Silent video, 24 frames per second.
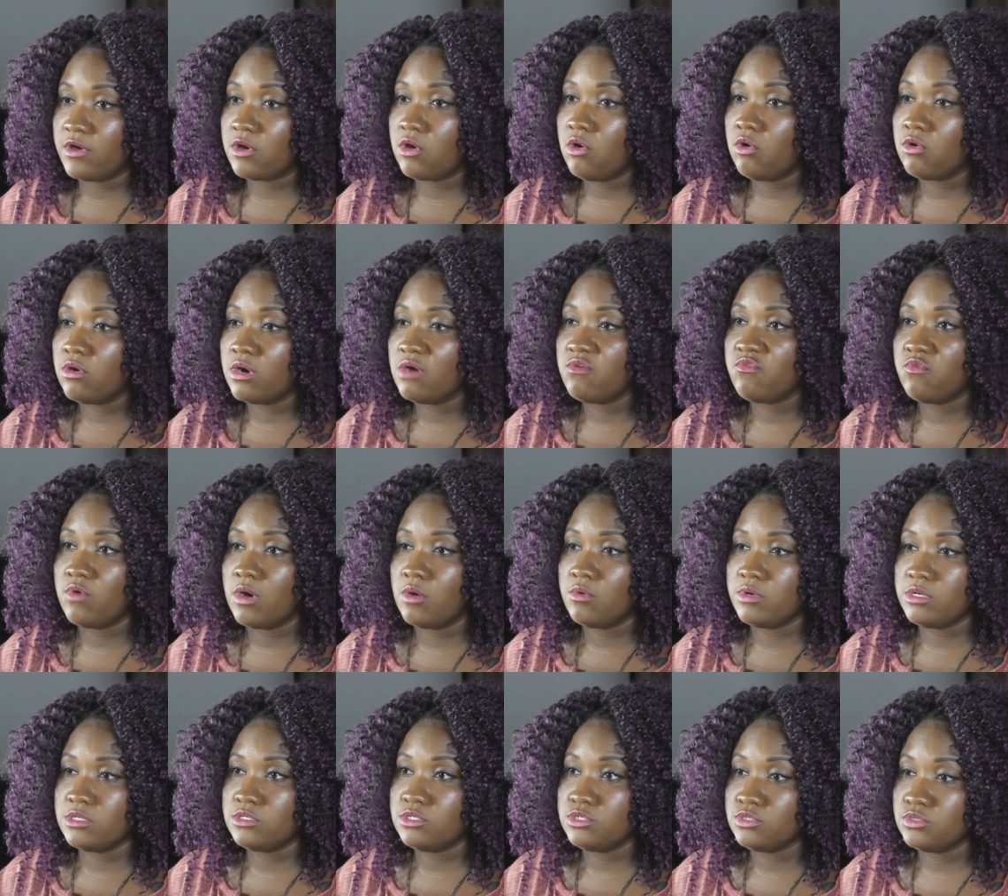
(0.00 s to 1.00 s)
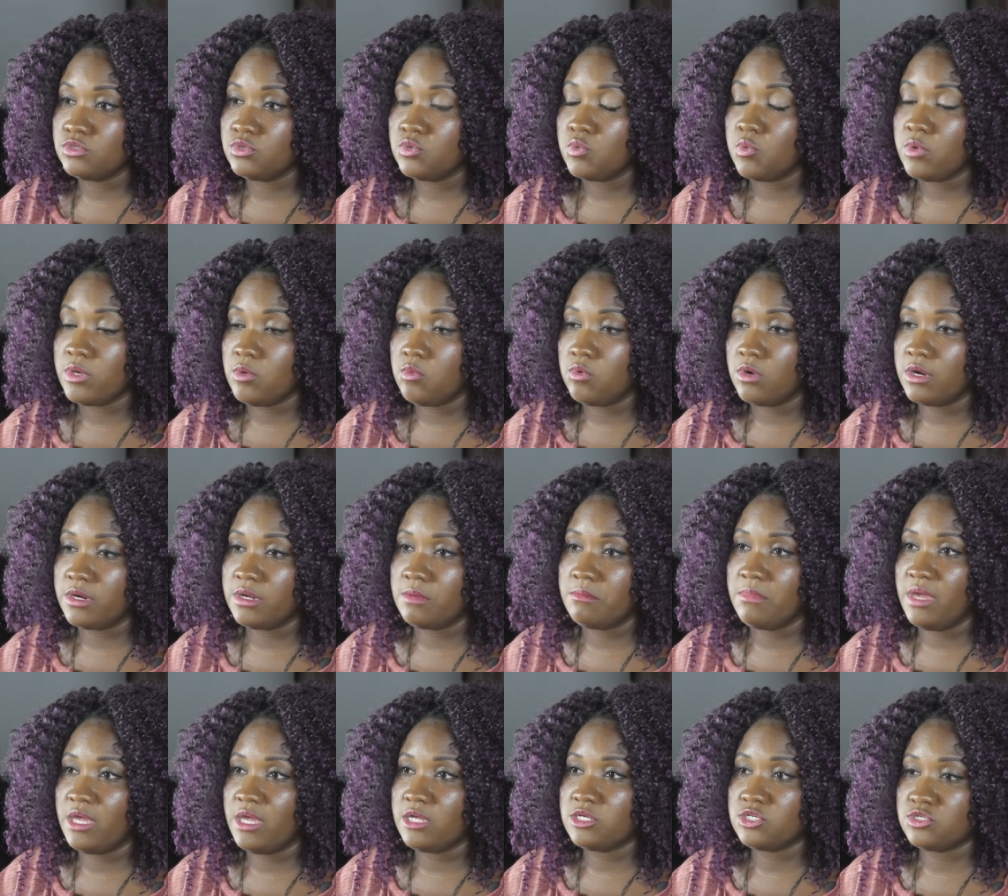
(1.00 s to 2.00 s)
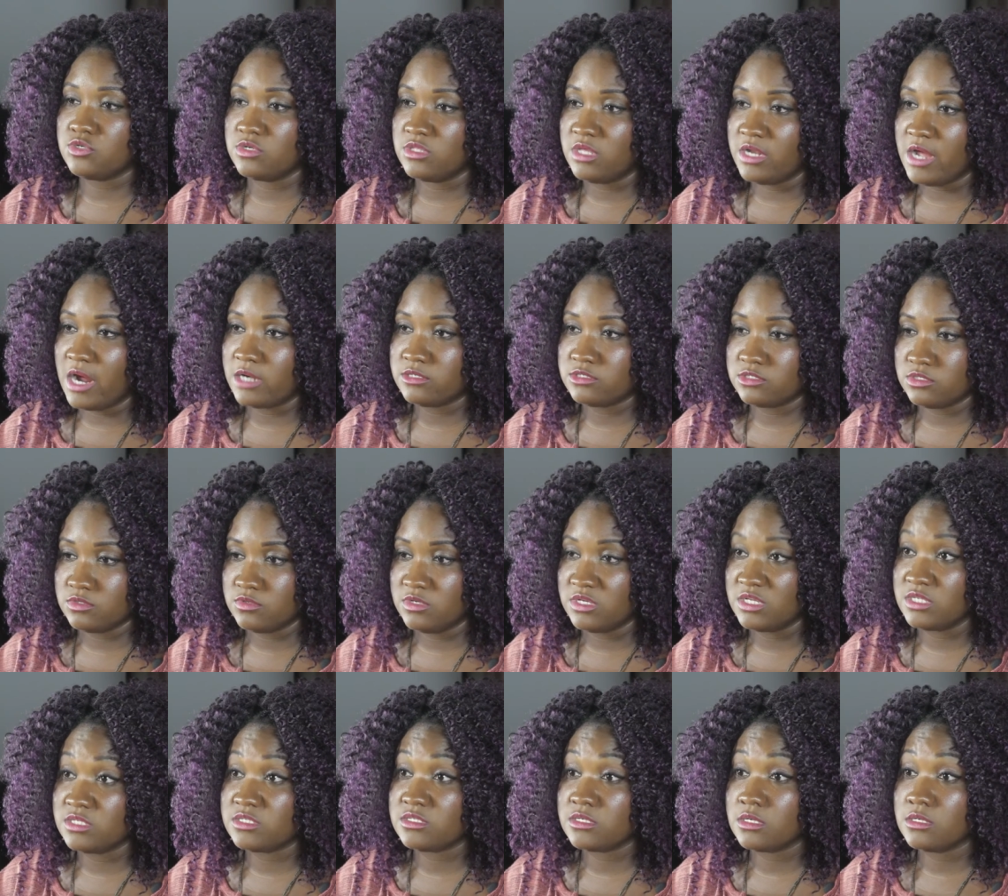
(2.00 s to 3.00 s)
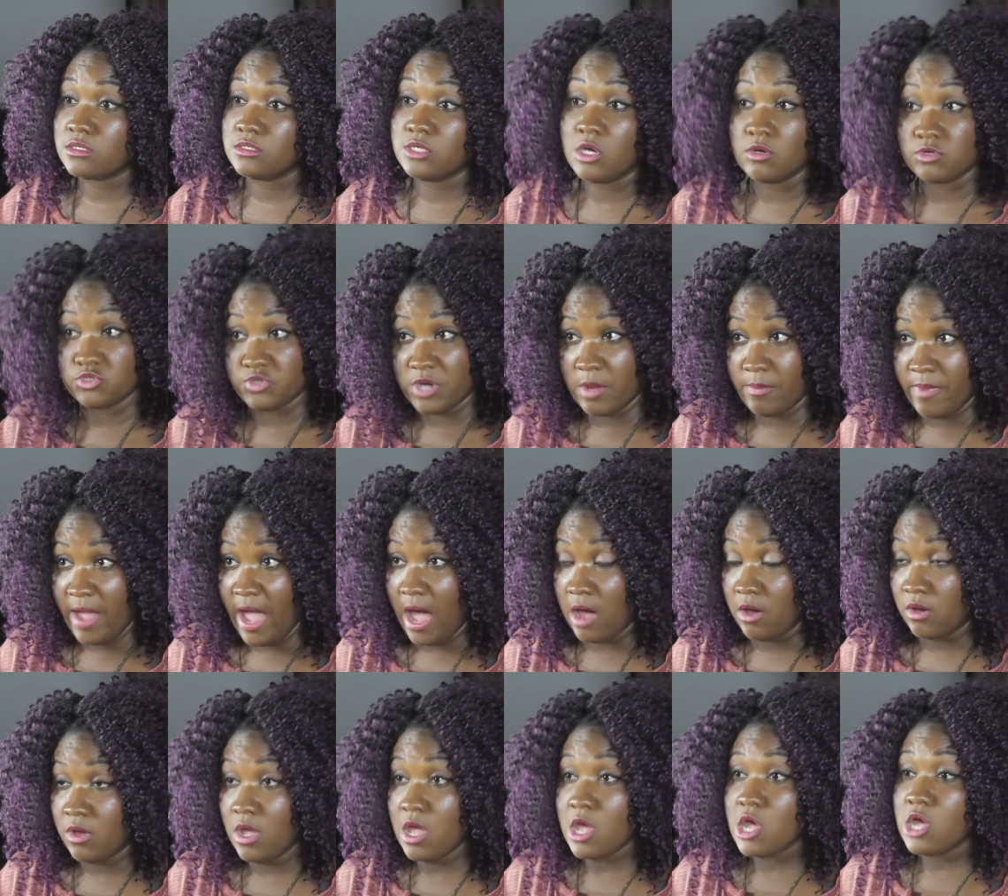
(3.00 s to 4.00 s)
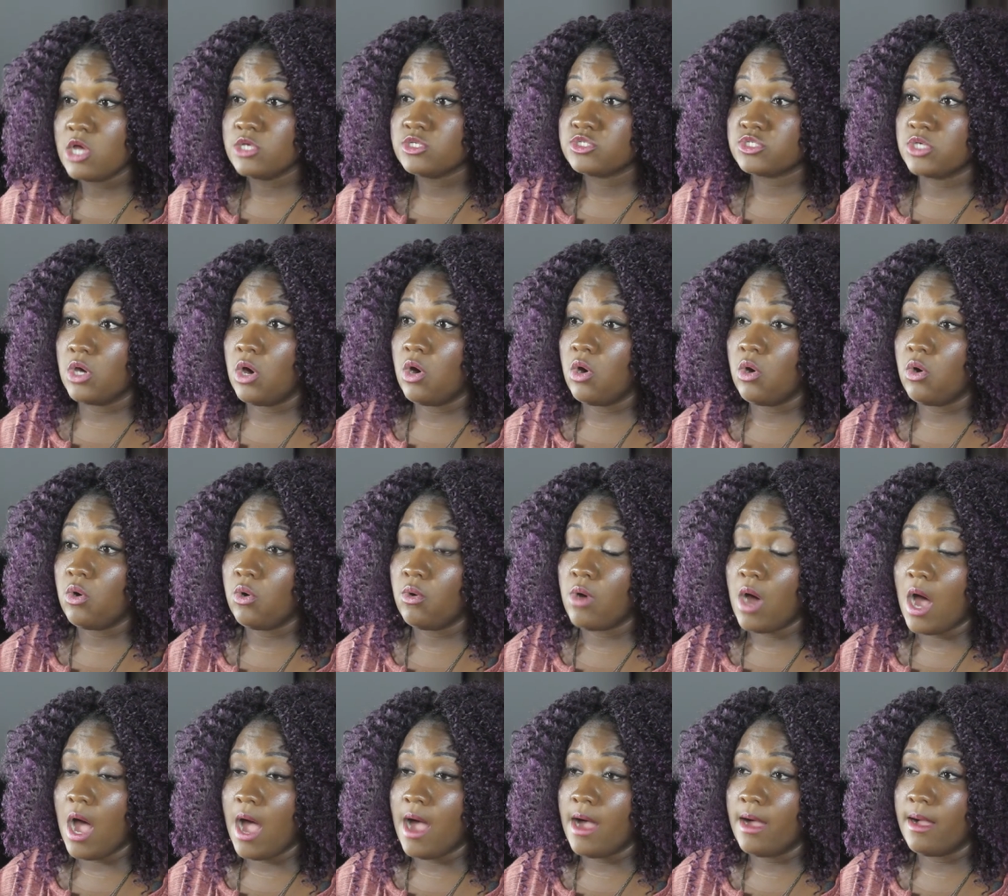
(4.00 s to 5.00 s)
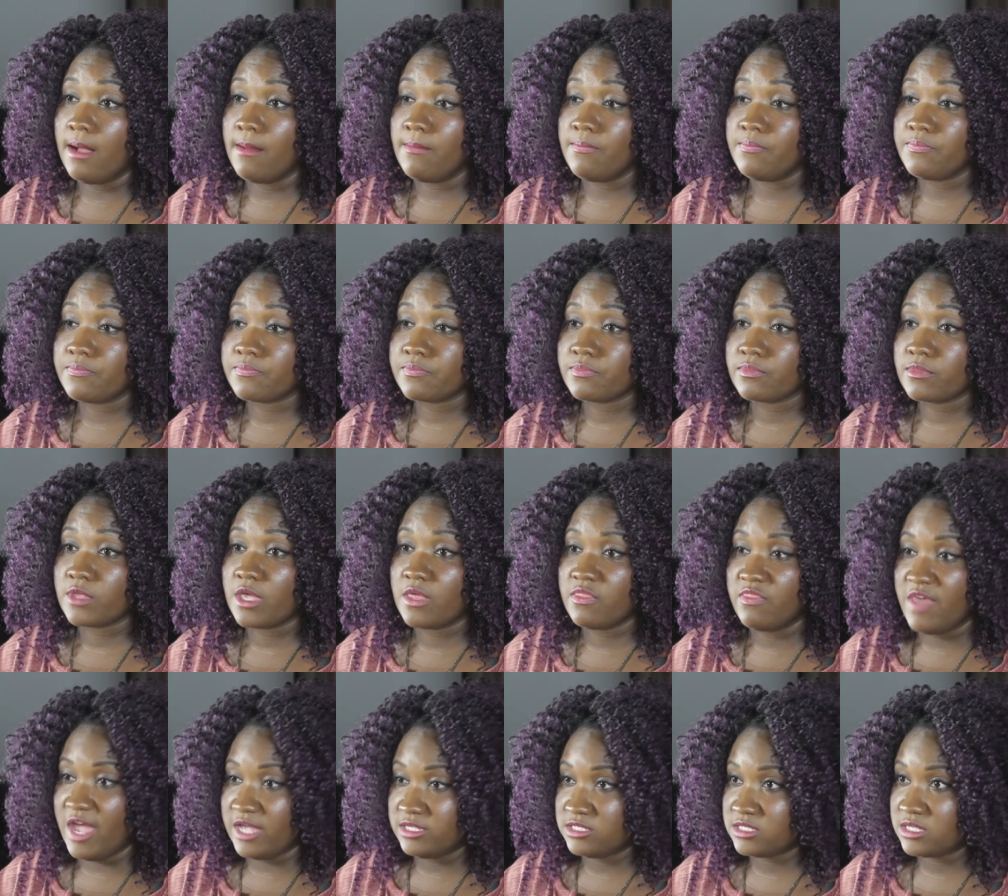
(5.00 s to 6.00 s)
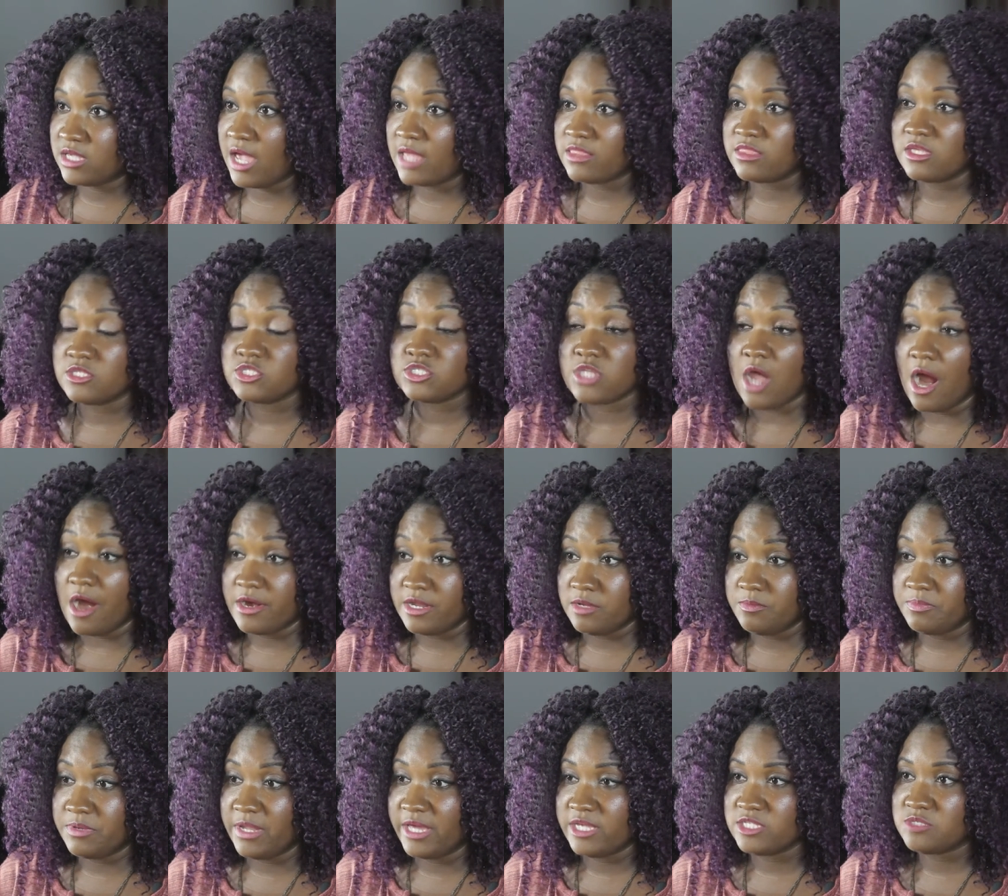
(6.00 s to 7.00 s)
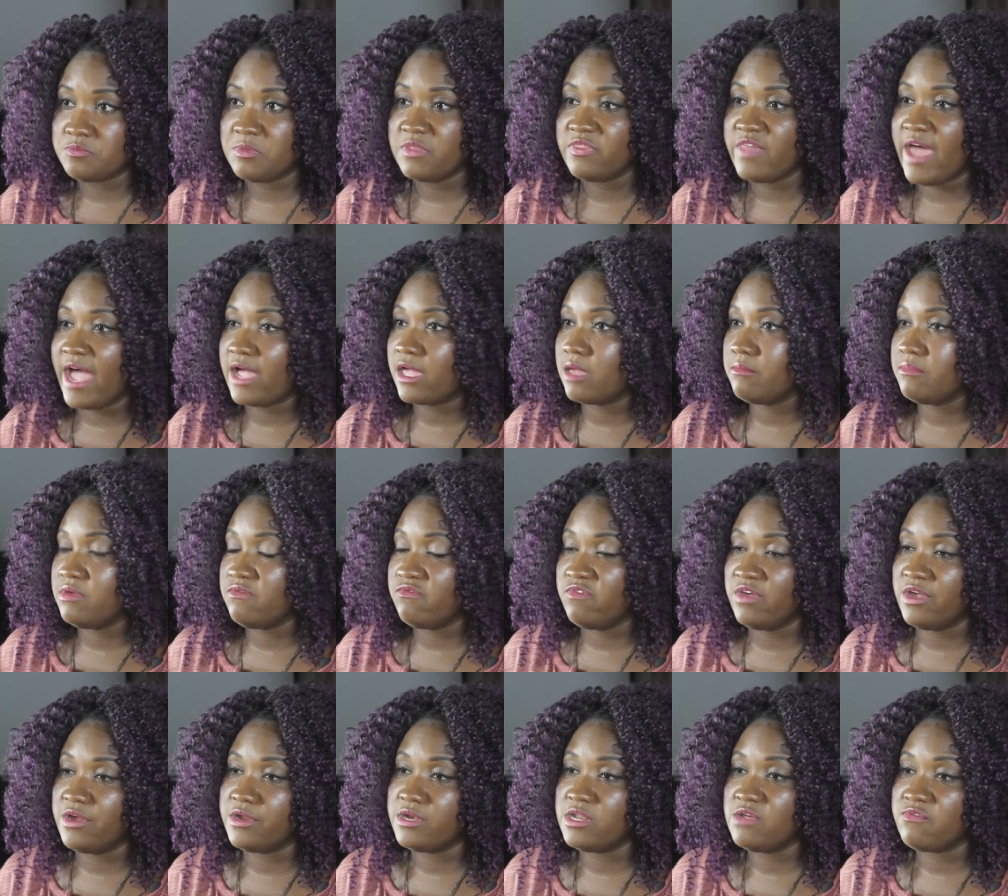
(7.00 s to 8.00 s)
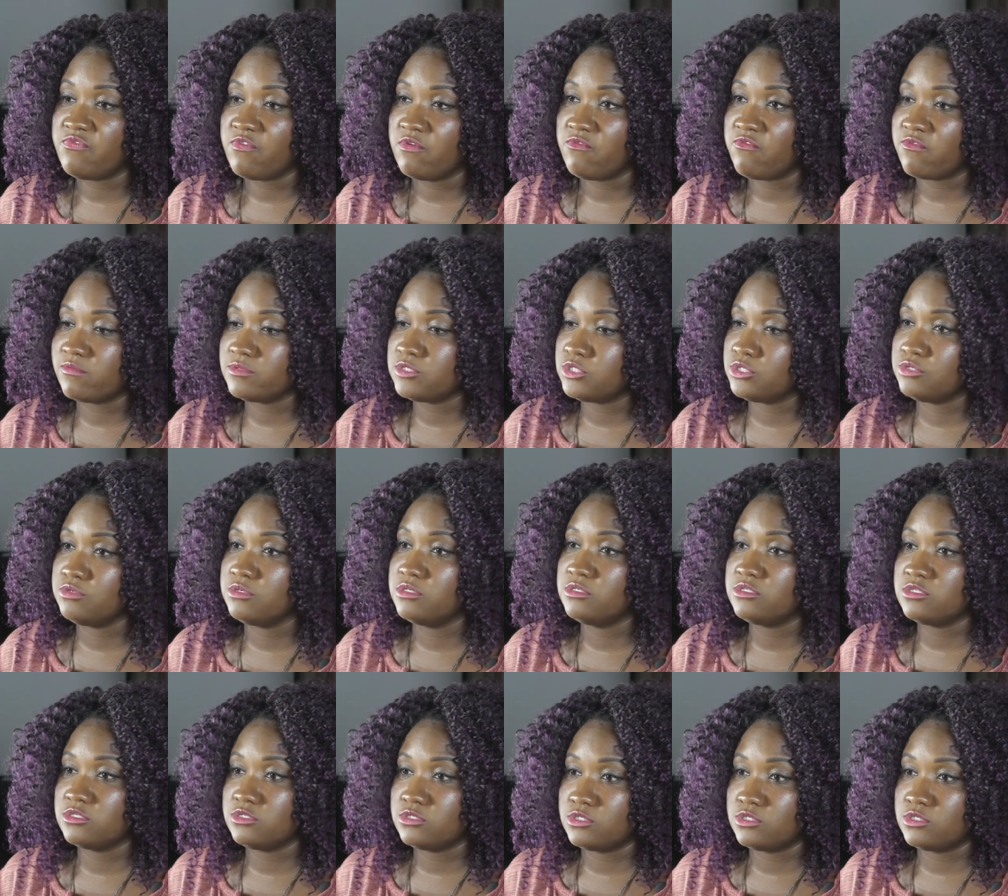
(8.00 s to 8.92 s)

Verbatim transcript: the core of what we do, we want to make sure that our students don't drop out. So um, that's the starting place, but that can be very different from student to